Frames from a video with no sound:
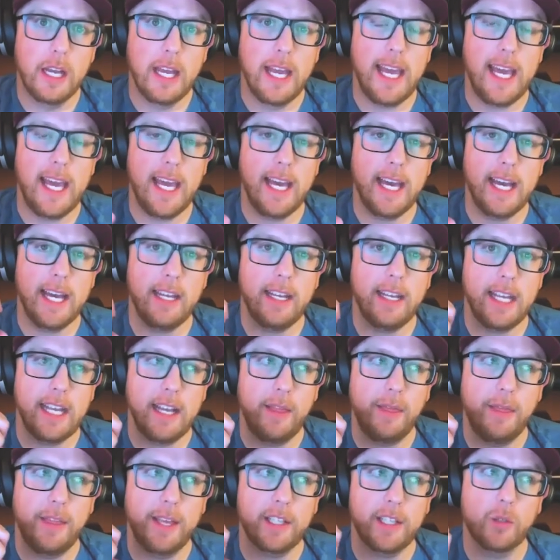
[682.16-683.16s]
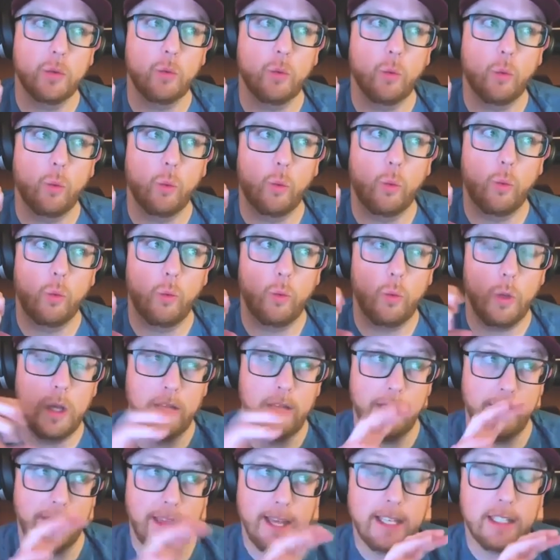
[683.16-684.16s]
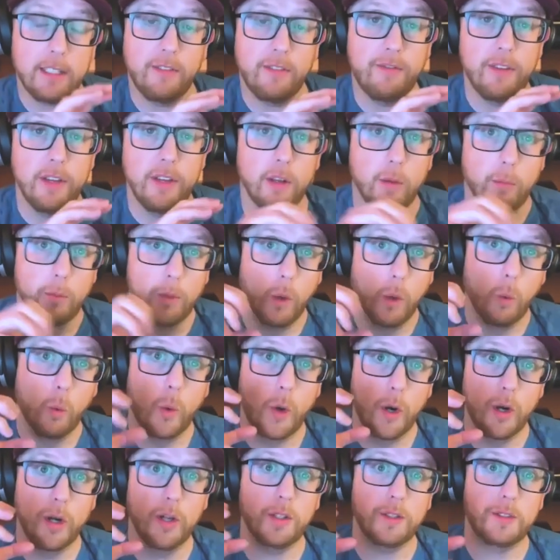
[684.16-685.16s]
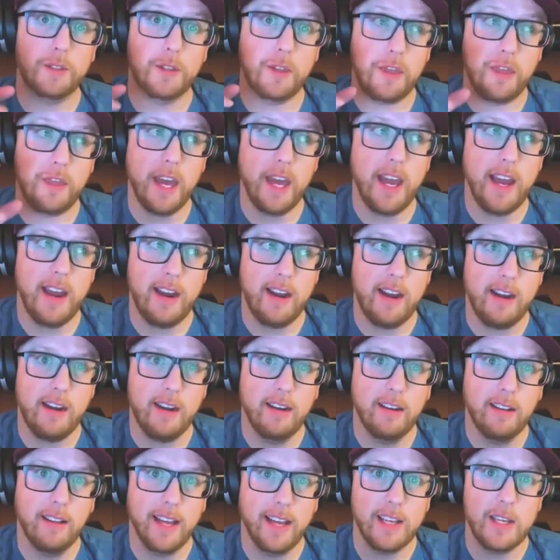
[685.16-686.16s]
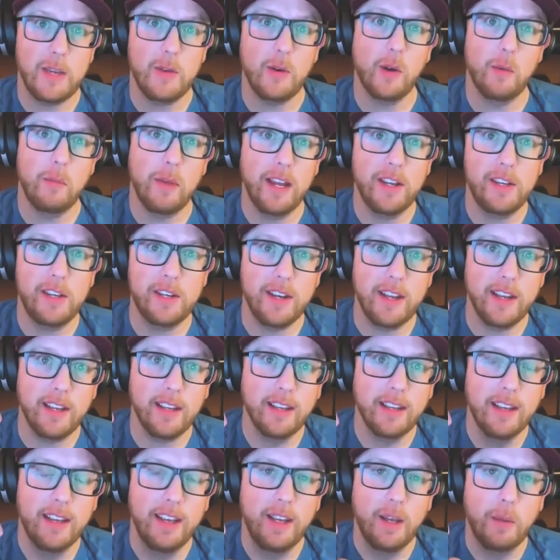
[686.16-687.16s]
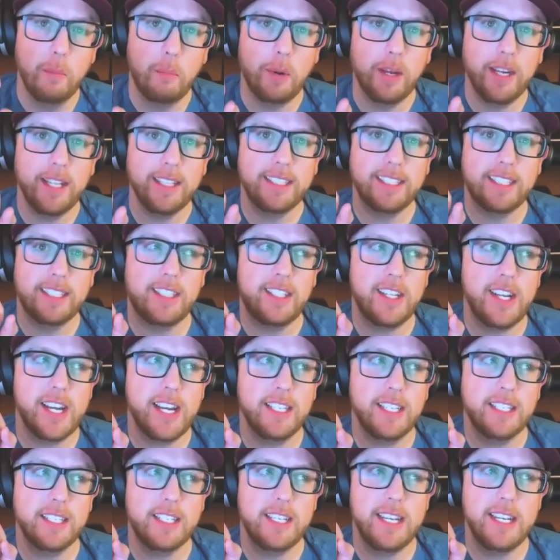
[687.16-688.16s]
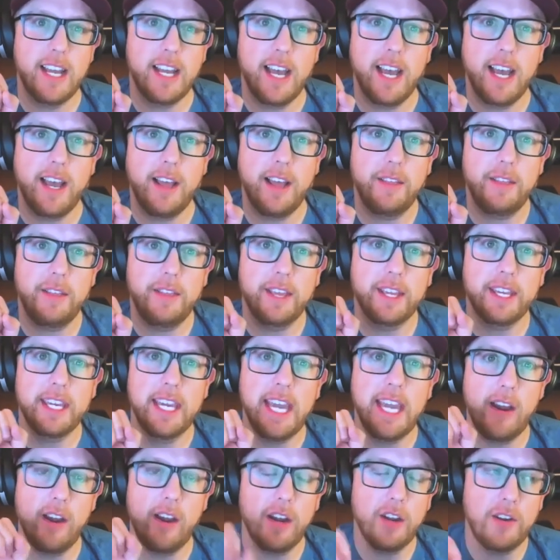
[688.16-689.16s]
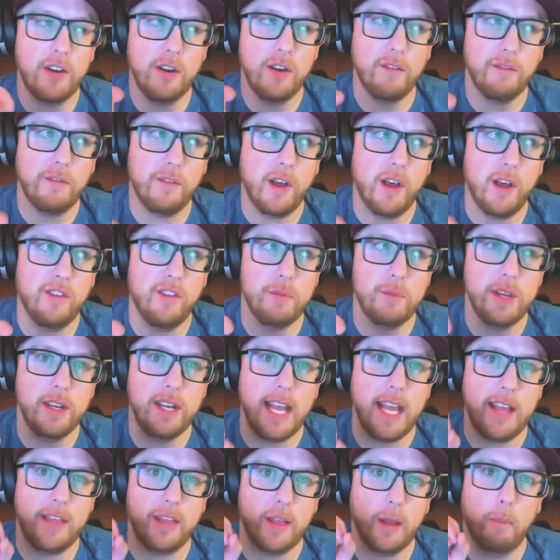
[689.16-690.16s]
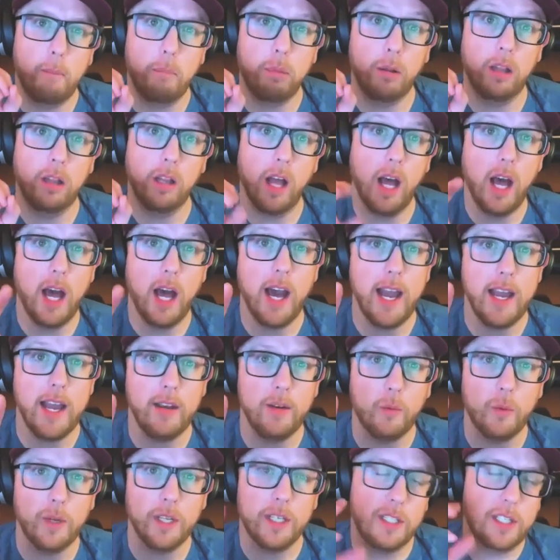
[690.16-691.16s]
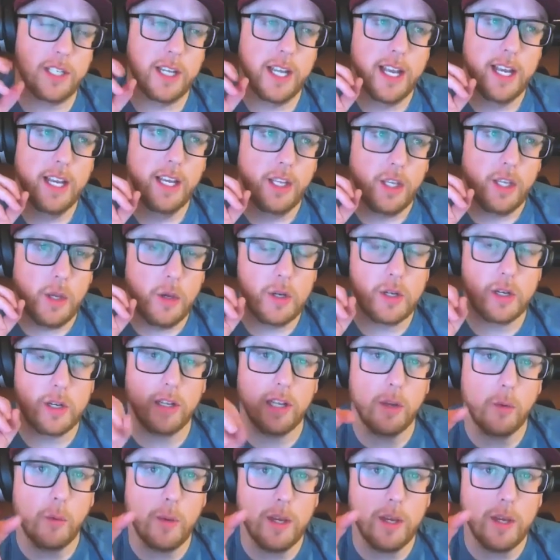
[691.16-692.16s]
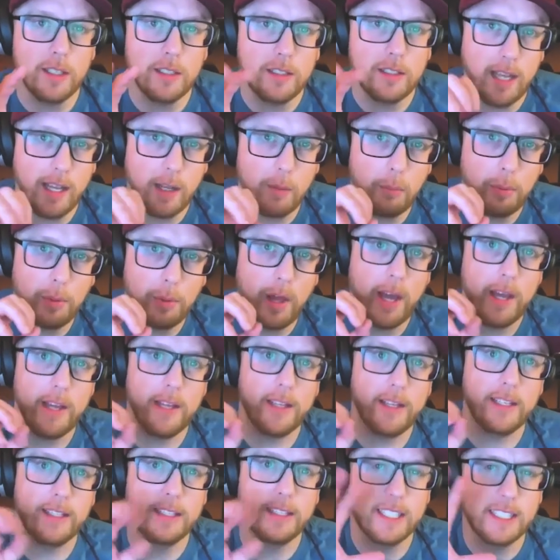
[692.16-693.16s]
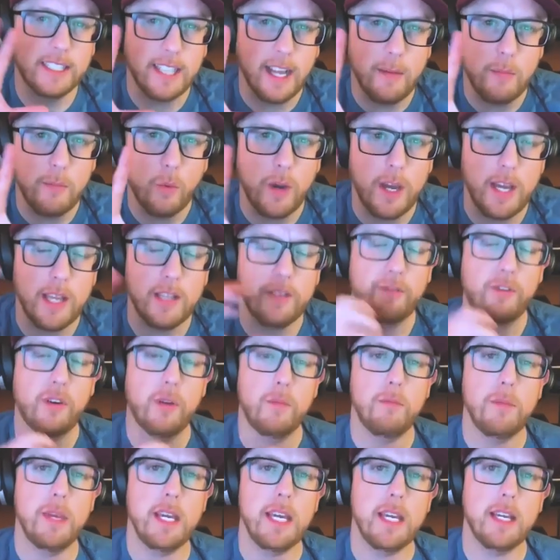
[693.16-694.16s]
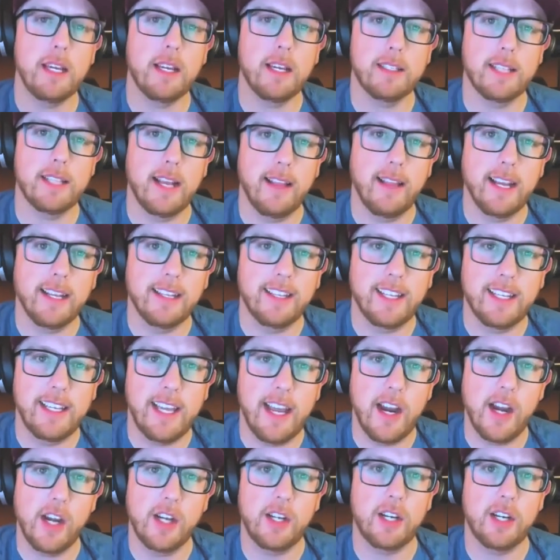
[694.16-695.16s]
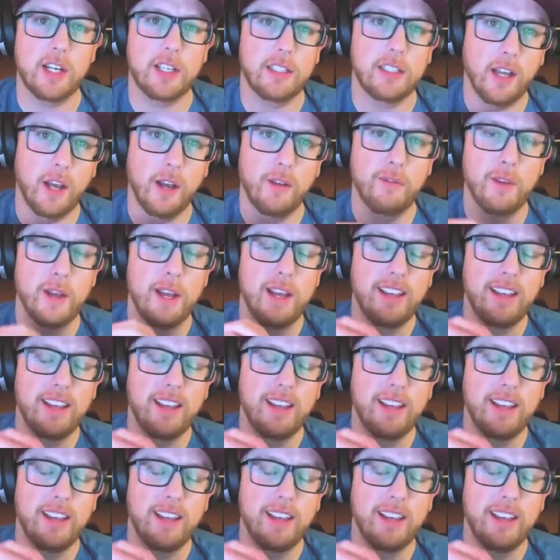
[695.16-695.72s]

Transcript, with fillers: And in this in this film, the world's there, like you were mentioning, but it's just not the character involvement and the plot, which usually we can take plot. And in some ways, for me, because I like the character stuff,